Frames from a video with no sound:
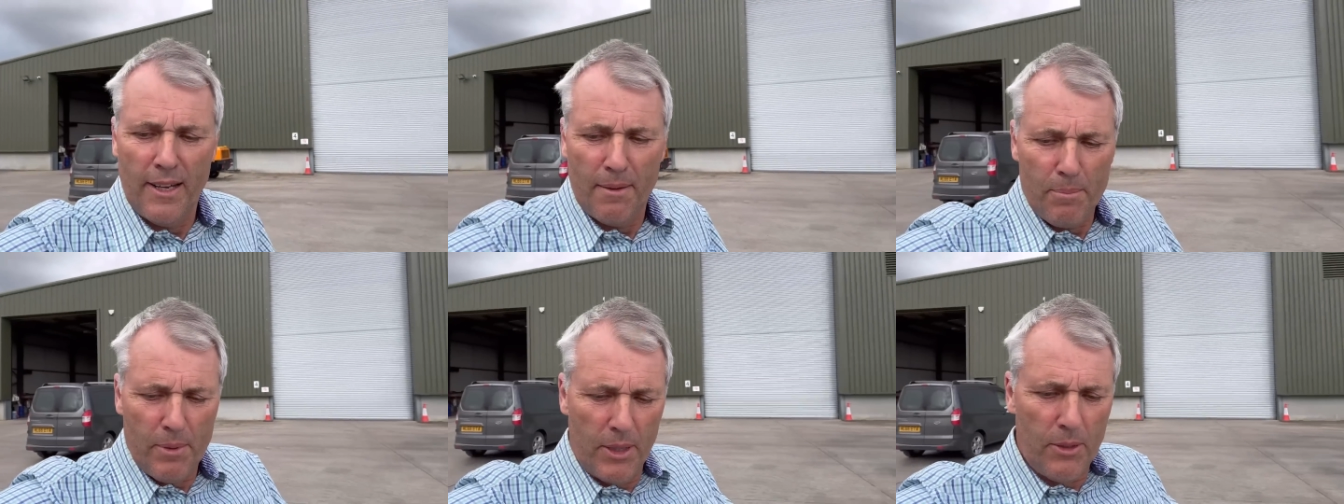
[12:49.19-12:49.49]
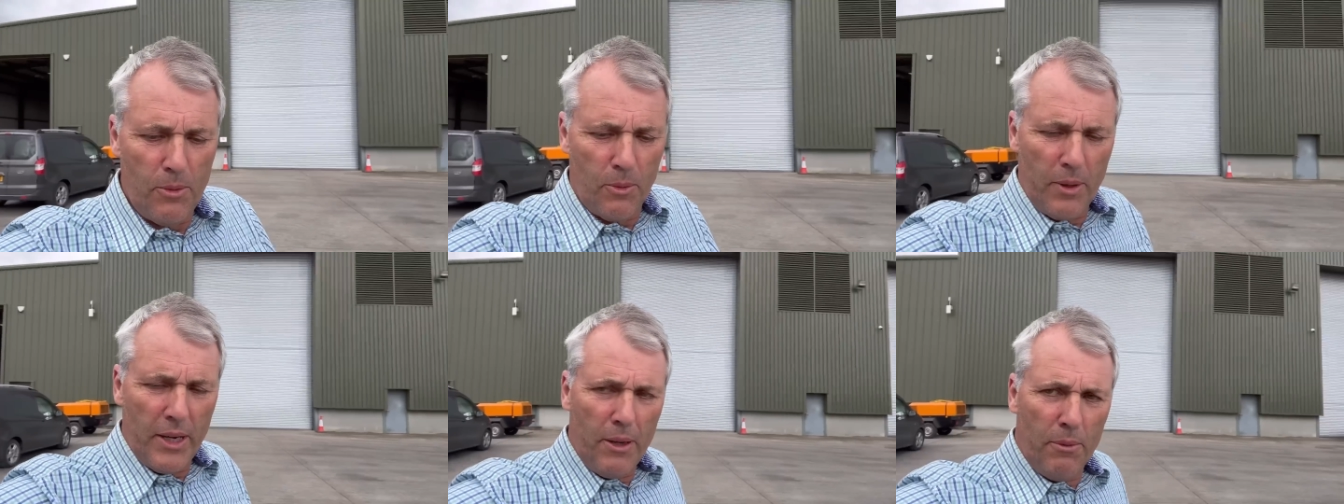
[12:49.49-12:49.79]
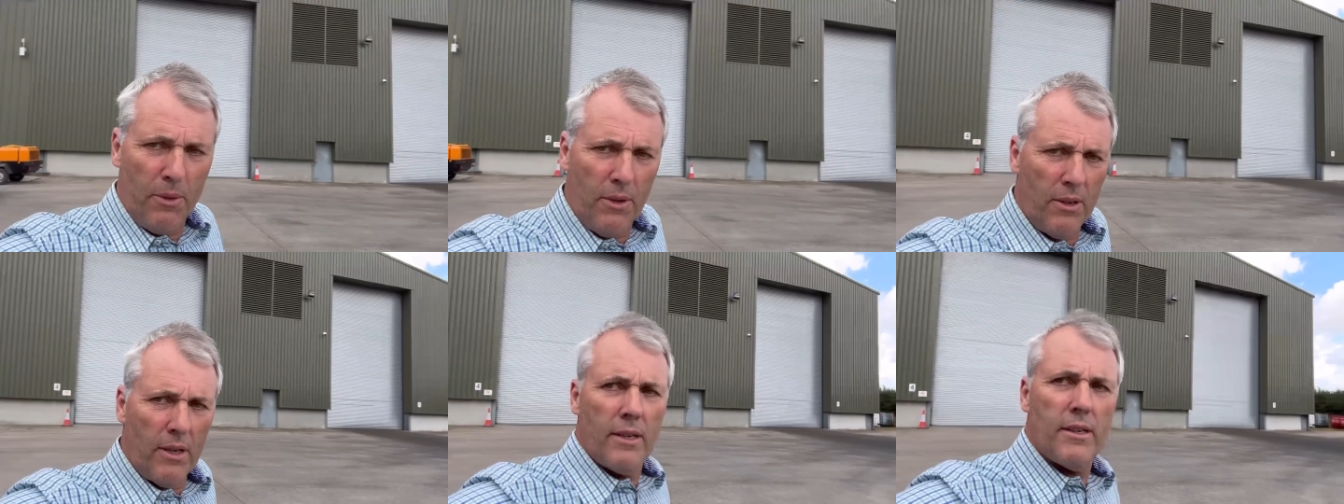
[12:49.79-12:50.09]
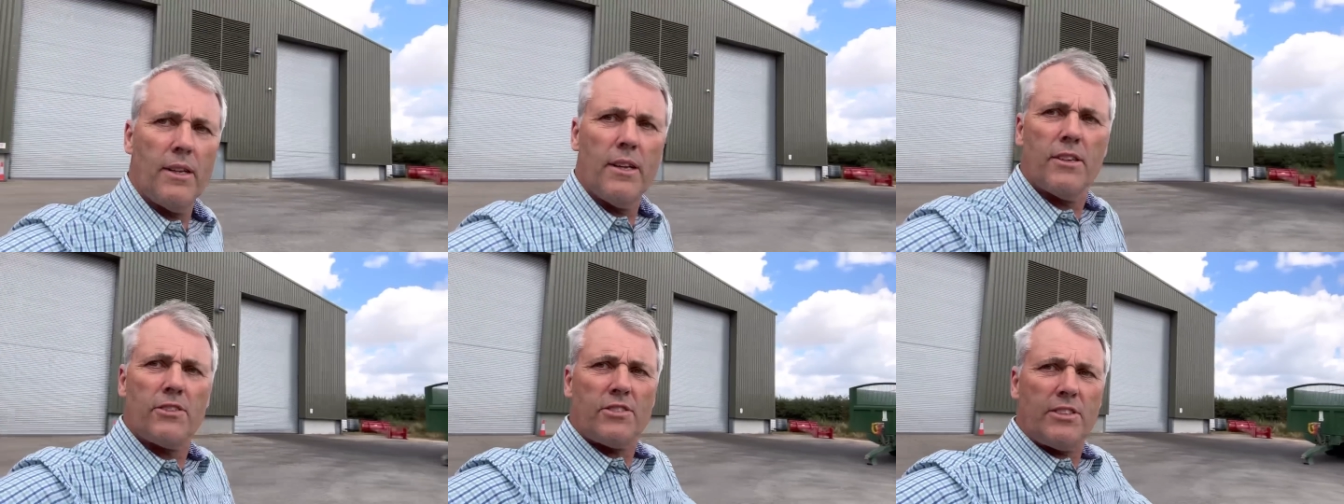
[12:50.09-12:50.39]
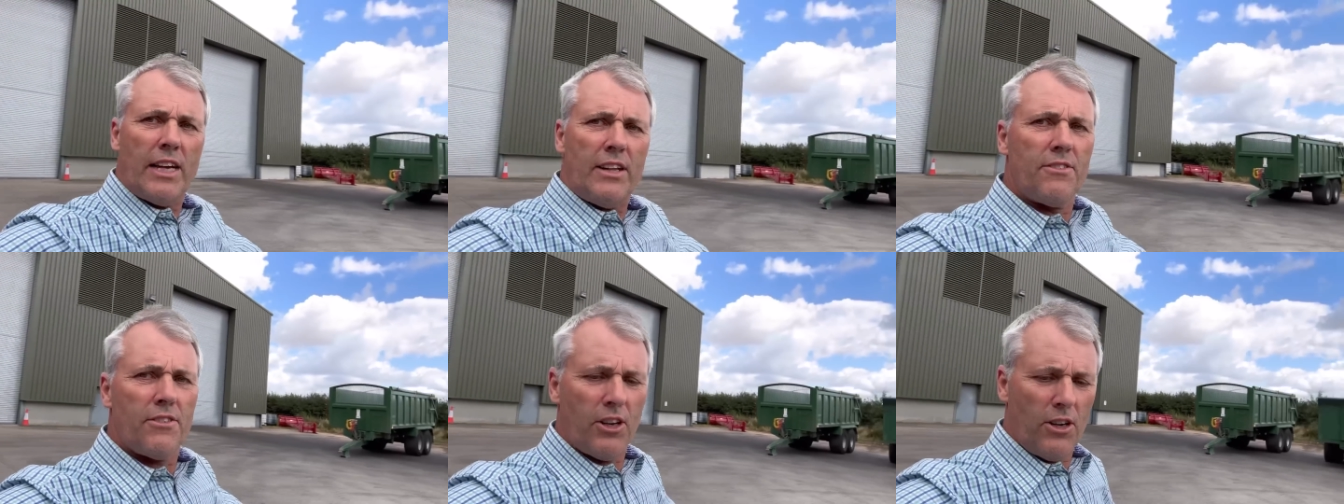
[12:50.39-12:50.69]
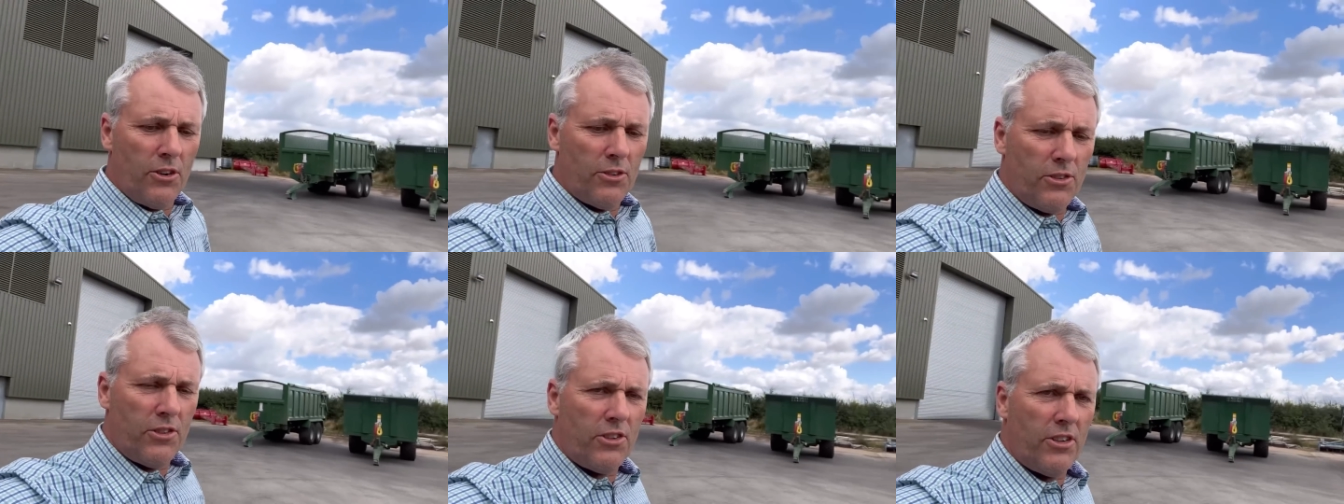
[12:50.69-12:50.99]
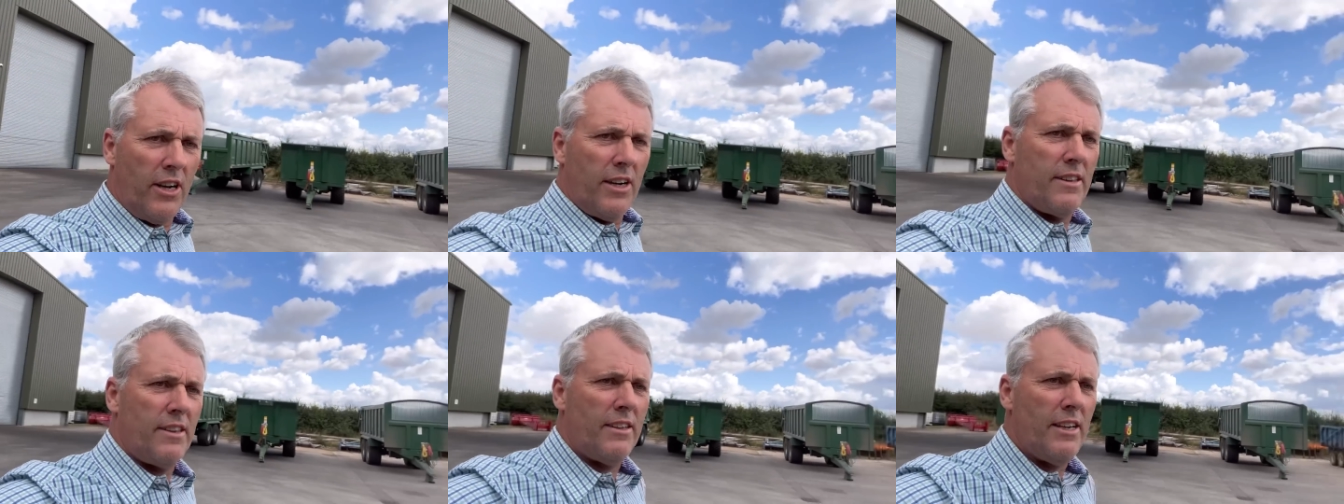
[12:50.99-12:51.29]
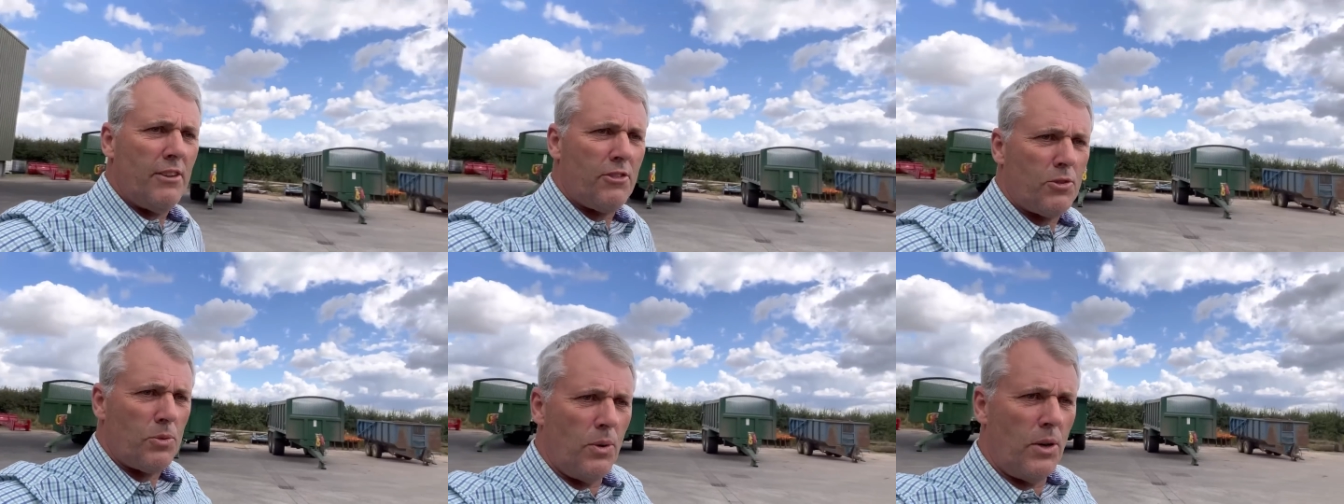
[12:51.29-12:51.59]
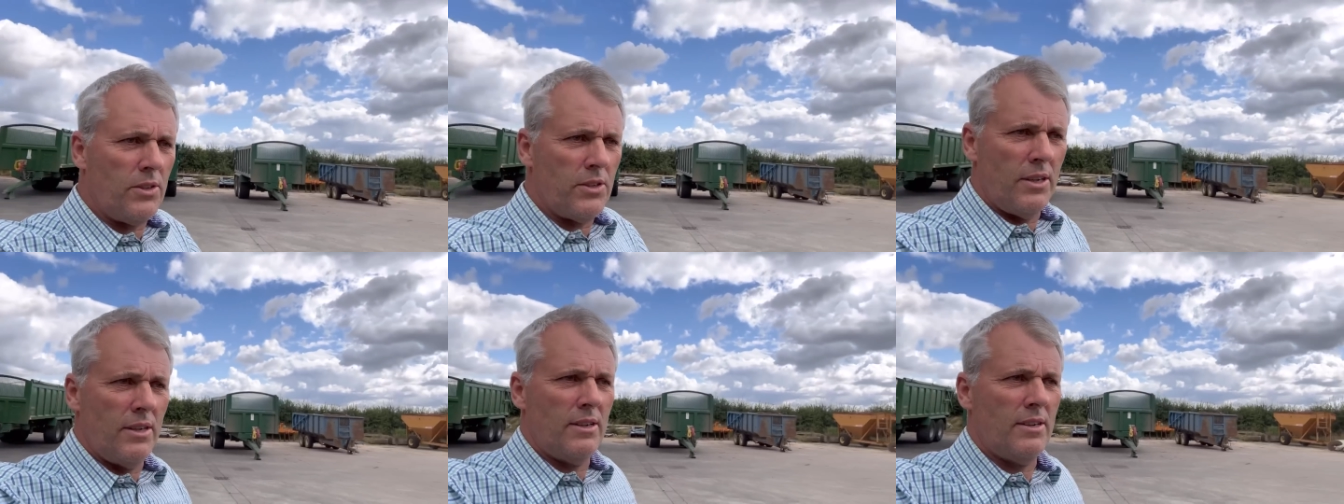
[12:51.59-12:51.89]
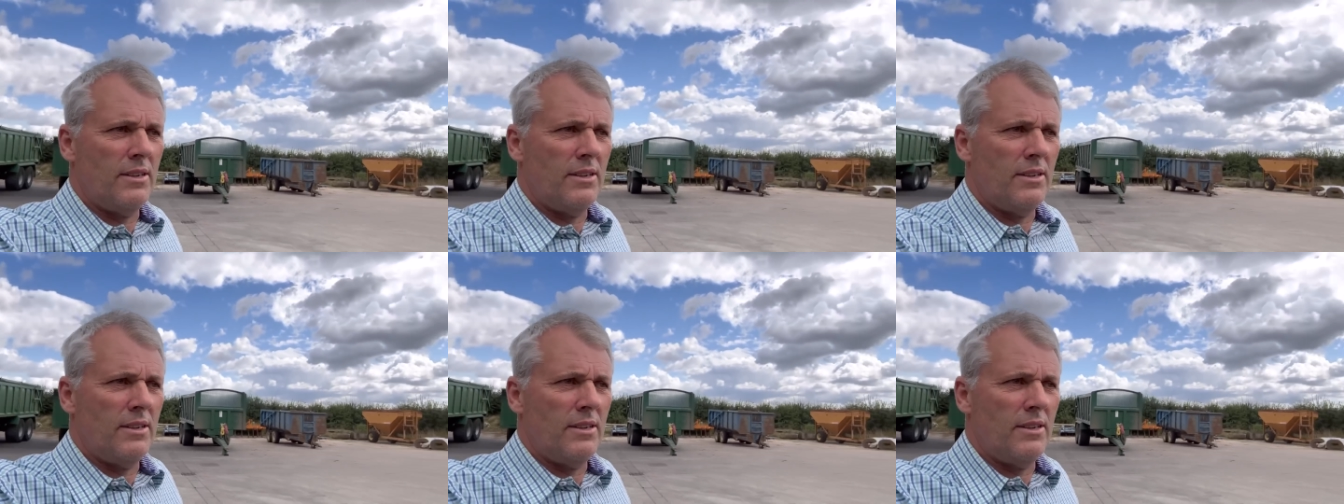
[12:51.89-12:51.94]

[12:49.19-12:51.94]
but we will stand alongside this one